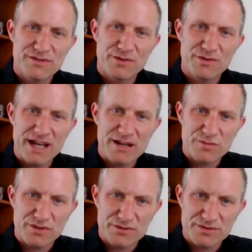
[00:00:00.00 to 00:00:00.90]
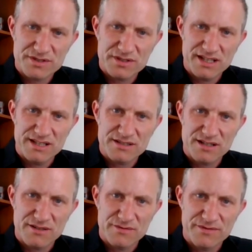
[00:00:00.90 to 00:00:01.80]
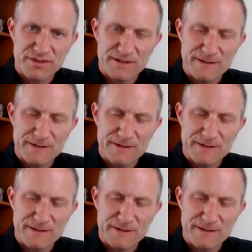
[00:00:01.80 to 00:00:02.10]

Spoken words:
thought that was in itself